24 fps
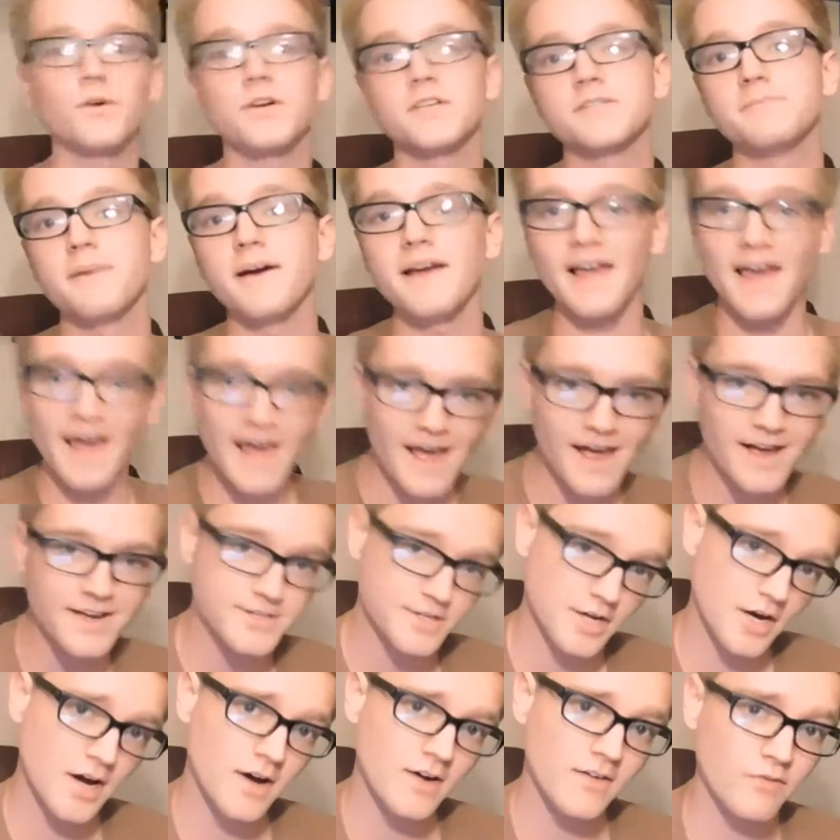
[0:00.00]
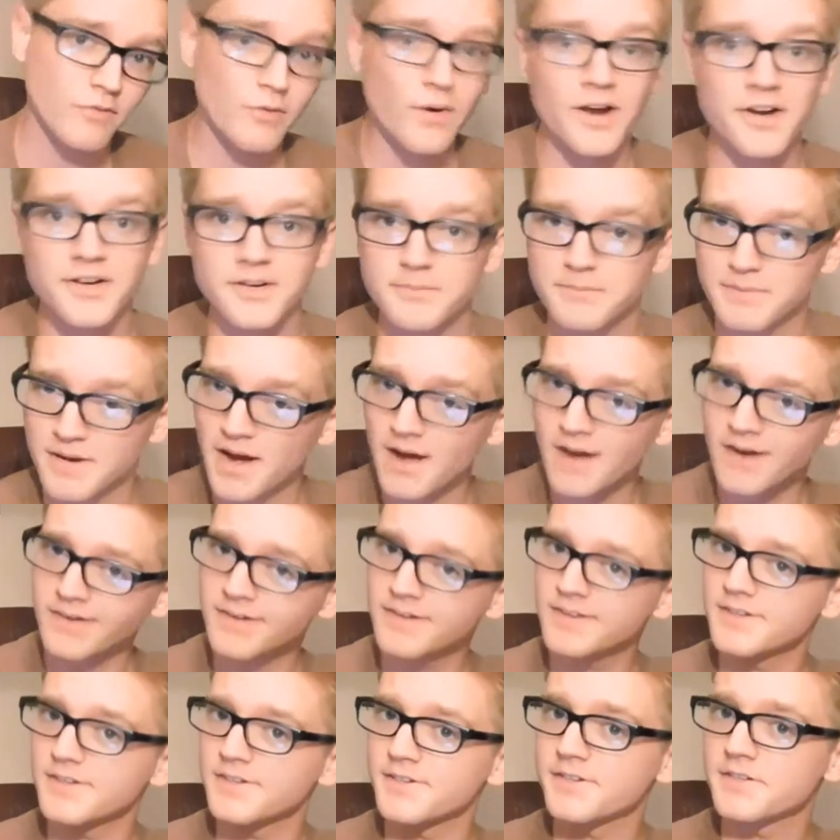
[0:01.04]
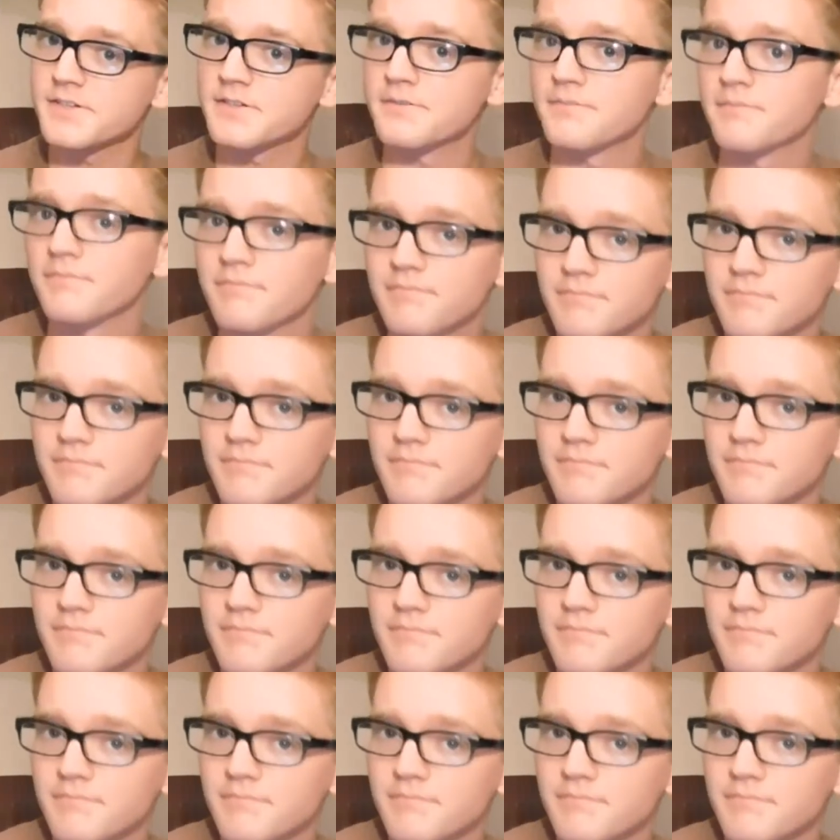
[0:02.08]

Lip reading: was my act of random kindness?